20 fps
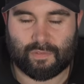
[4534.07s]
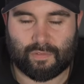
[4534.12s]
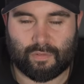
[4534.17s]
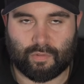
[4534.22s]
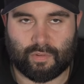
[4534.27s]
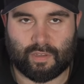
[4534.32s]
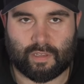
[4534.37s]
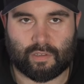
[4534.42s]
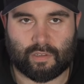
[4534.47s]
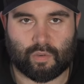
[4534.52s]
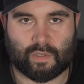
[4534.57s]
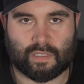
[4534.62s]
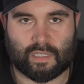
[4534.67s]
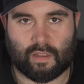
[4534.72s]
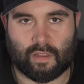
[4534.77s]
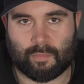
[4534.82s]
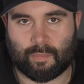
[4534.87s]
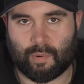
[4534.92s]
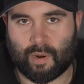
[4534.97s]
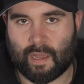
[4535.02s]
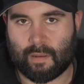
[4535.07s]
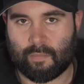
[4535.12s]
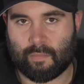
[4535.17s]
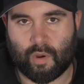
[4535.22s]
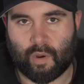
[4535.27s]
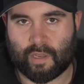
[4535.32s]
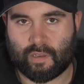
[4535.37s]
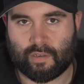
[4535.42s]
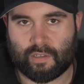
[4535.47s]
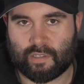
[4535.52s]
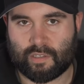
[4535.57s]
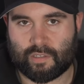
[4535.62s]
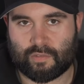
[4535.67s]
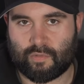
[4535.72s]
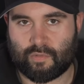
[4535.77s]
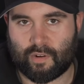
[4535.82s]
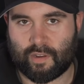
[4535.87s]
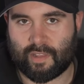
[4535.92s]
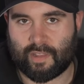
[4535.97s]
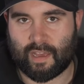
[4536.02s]
their toys out the pram. Why couldn't you just
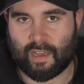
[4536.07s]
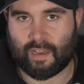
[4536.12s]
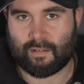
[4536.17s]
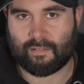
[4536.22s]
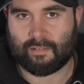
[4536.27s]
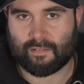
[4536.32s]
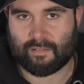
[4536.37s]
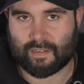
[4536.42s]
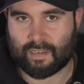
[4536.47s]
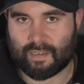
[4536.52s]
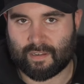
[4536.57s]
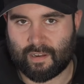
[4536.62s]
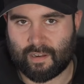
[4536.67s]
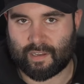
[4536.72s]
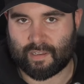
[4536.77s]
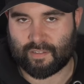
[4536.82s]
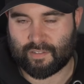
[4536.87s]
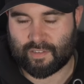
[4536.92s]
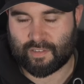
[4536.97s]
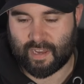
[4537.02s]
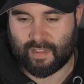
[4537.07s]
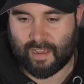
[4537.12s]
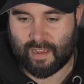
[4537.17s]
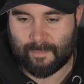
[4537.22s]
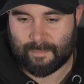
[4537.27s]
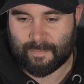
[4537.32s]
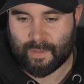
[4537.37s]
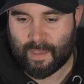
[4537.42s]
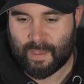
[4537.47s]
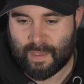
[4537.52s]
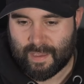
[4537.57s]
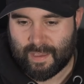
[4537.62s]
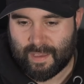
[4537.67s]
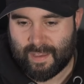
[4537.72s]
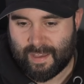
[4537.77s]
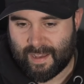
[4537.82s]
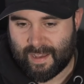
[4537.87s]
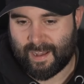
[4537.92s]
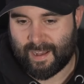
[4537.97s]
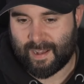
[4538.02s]
write that? I can say
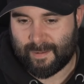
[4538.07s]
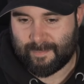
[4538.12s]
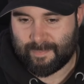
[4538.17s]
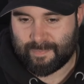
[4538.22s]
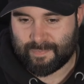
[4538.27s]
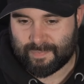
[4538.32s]
that.